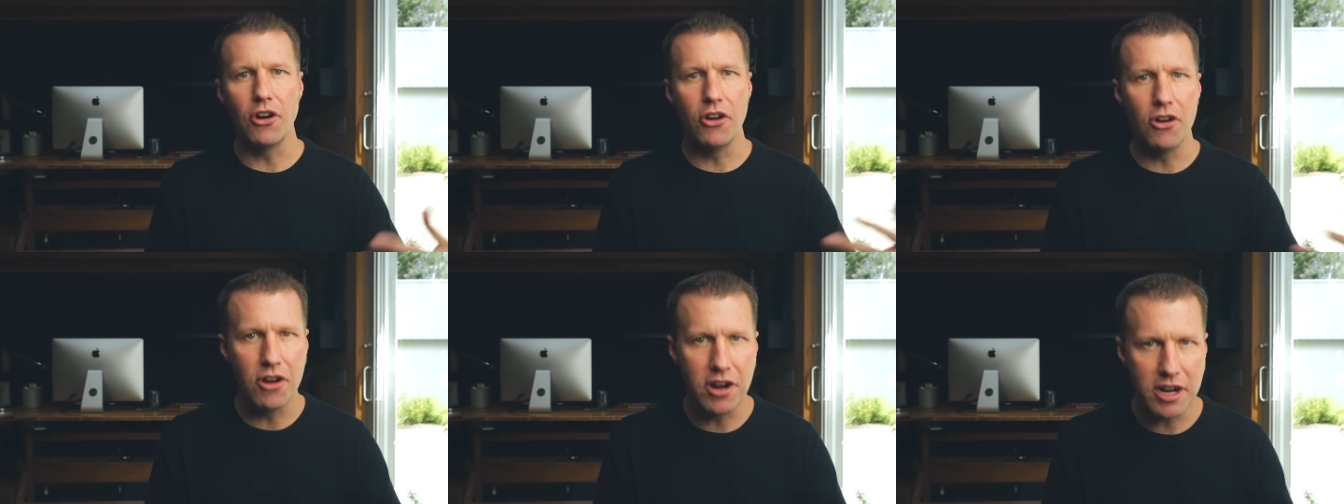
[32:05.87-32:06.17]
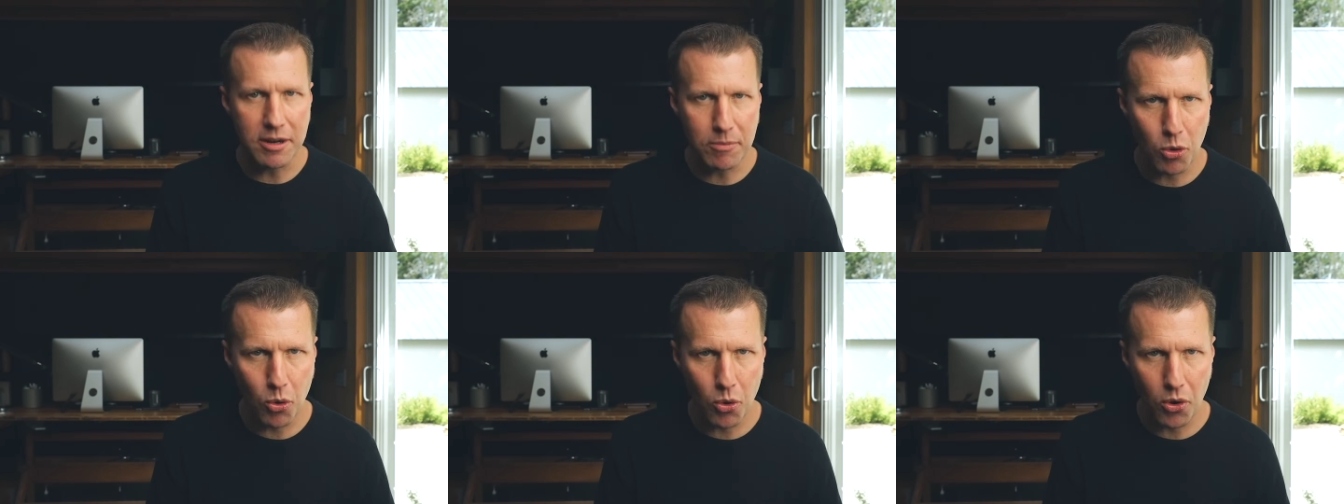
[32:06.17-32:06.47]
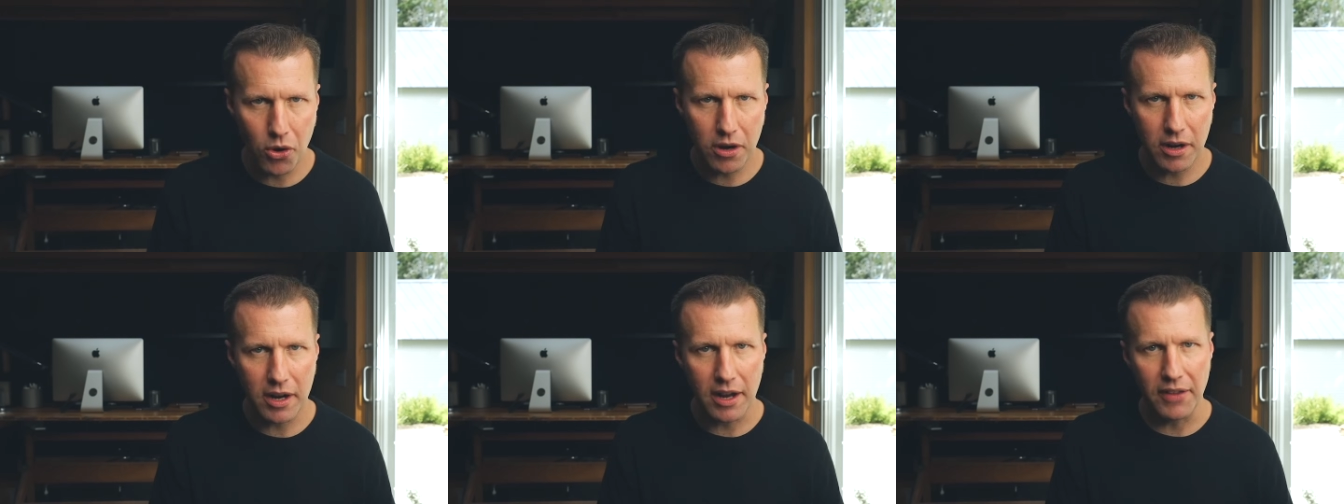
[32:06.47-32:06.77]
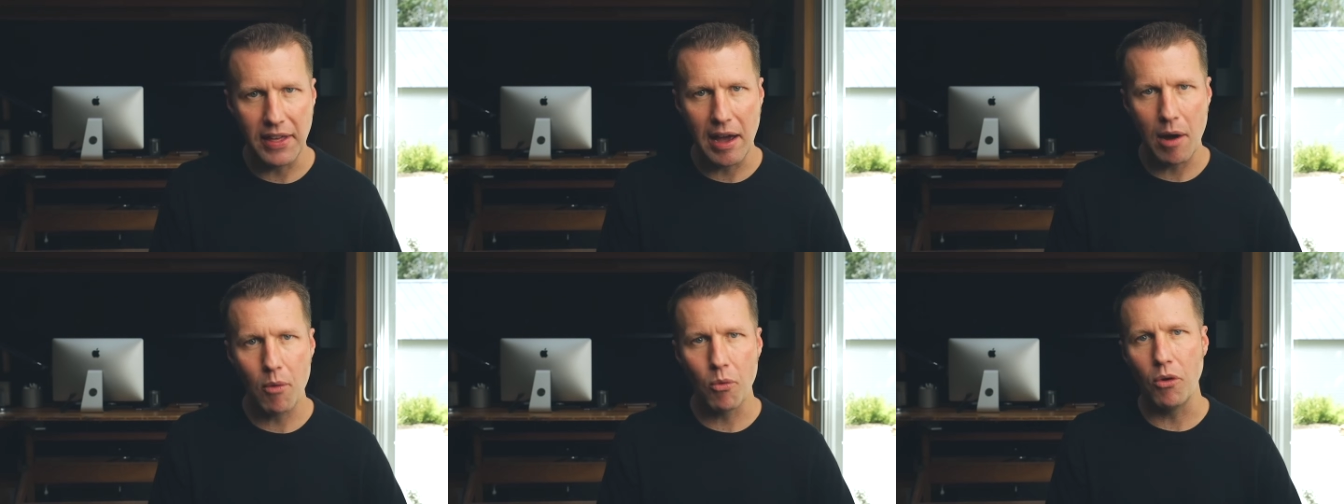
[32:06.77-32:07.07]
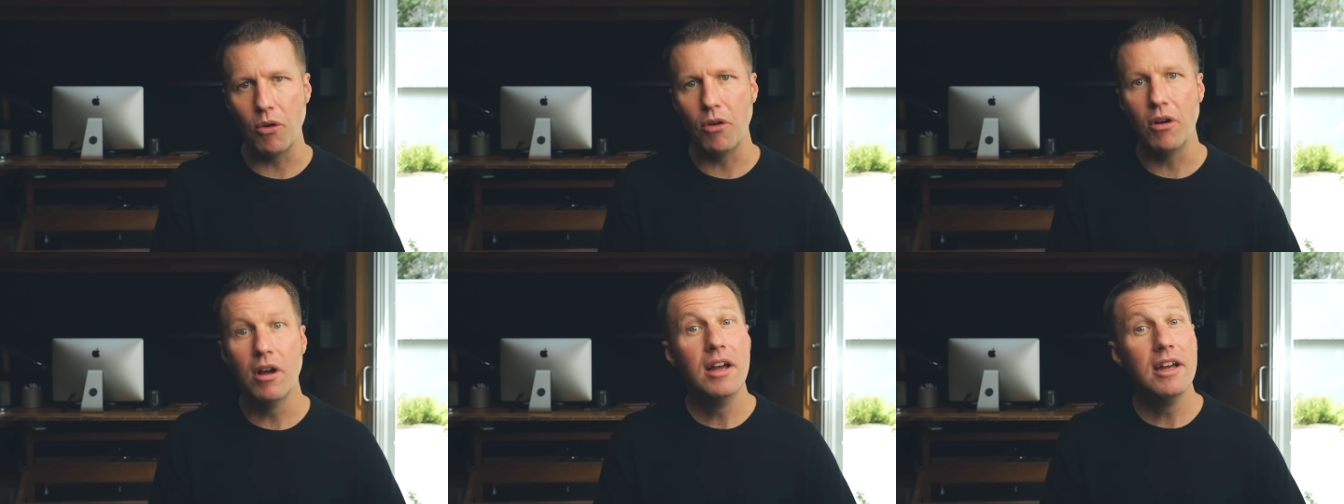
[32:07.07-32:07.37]
earning more and that
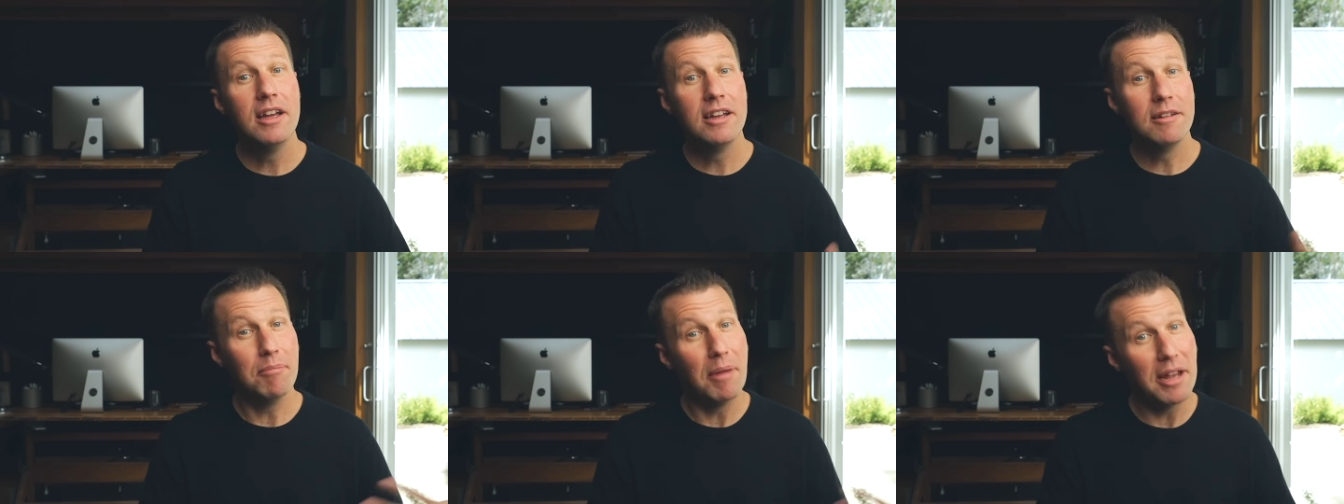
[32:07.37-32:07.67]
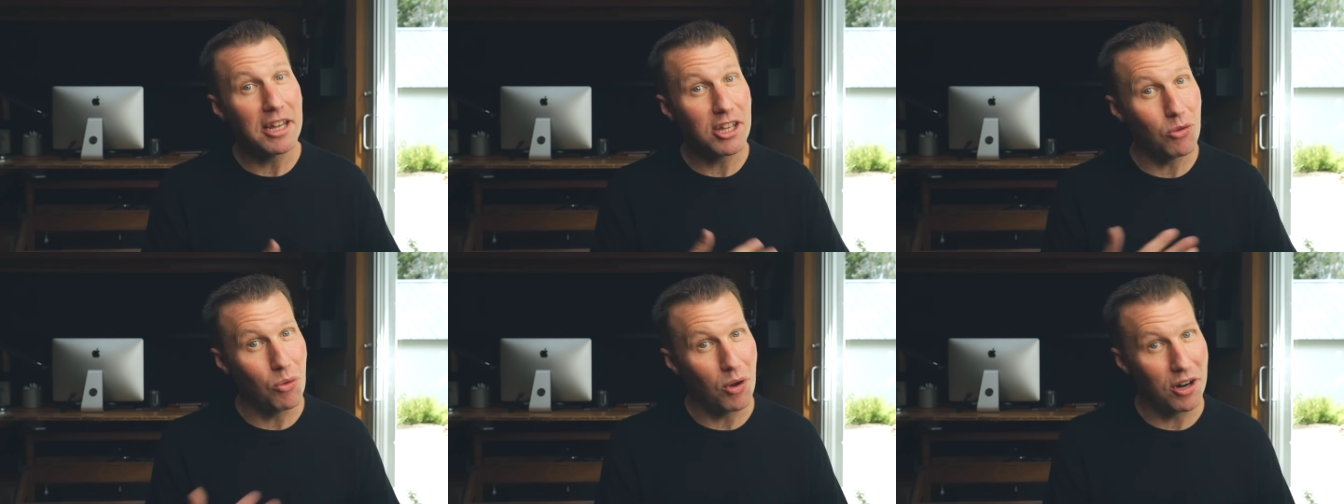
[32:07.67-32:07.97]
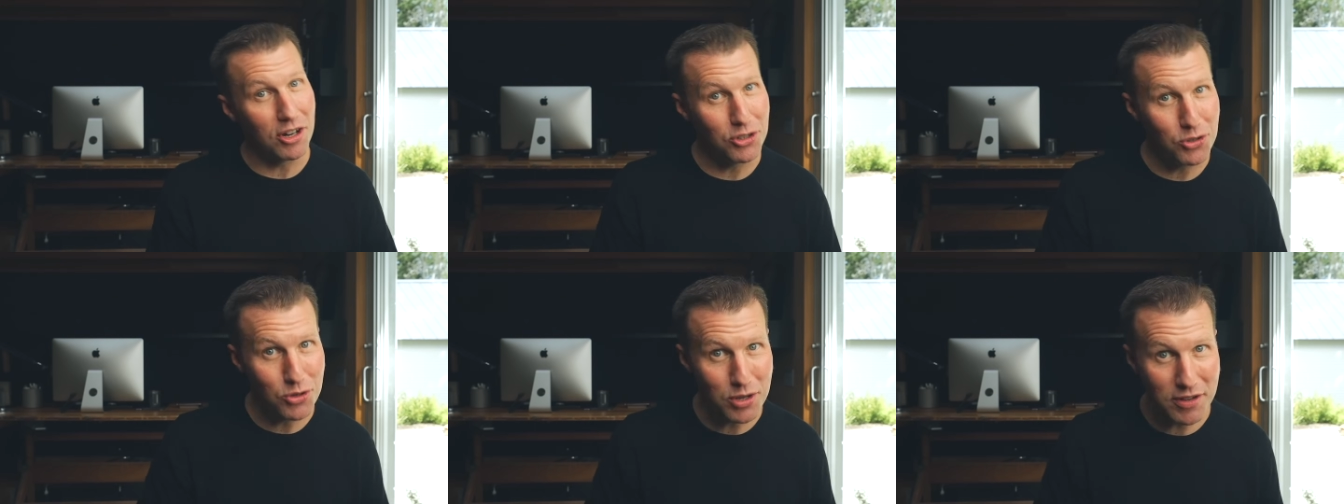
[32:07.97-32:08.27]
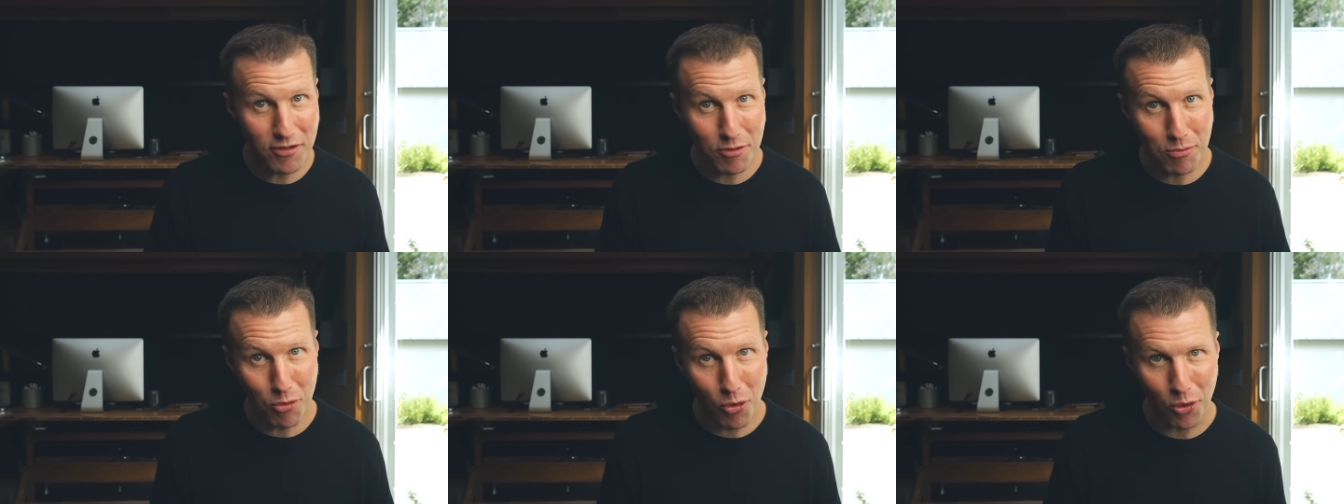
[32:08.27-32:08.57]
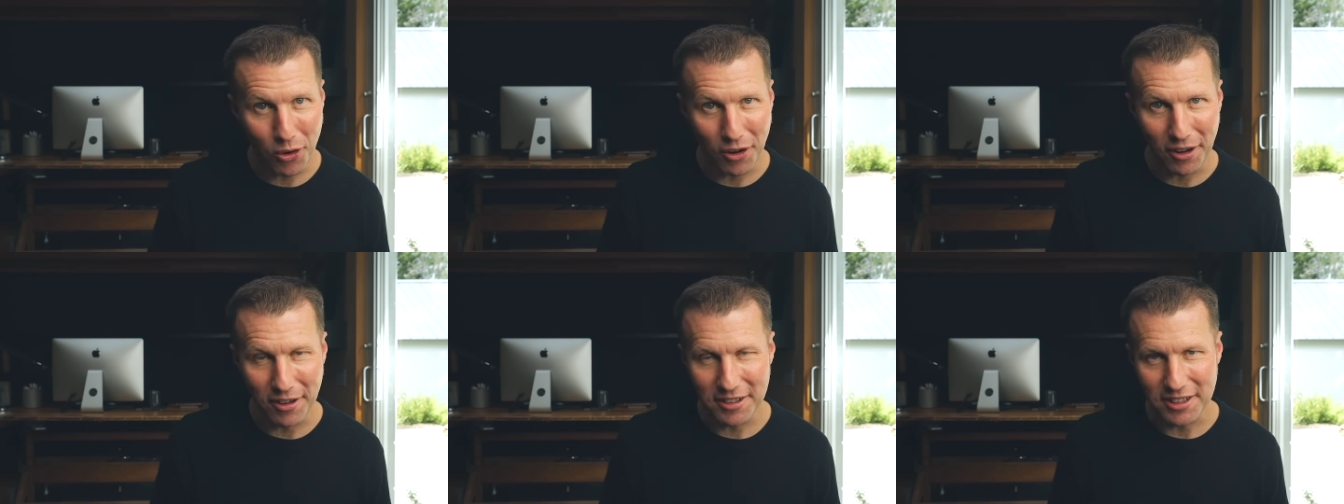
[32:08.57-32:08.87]
will make you want to do even
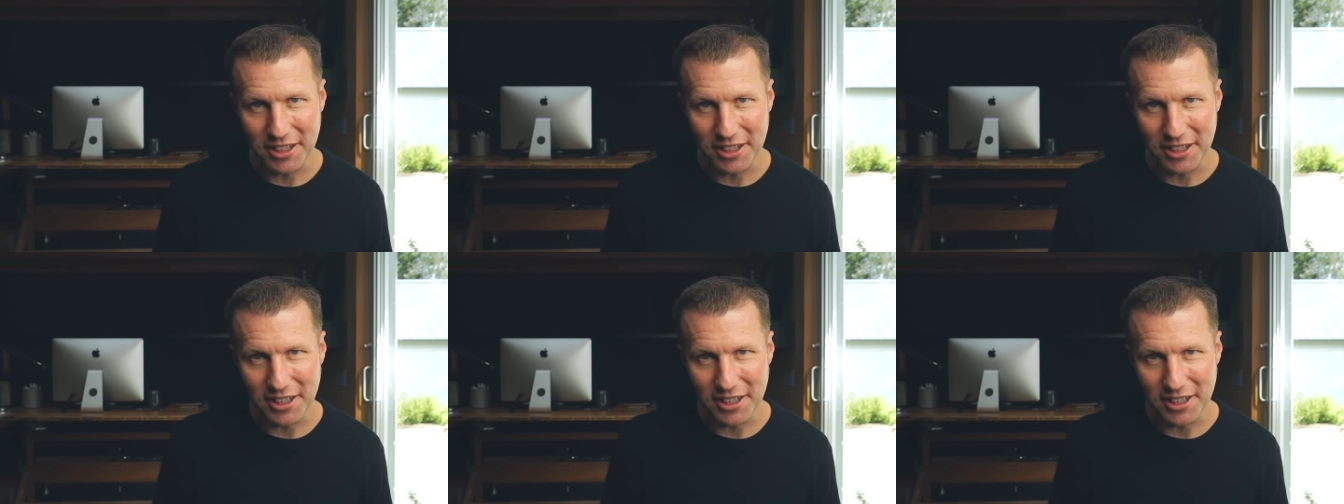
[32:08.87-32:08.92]
more.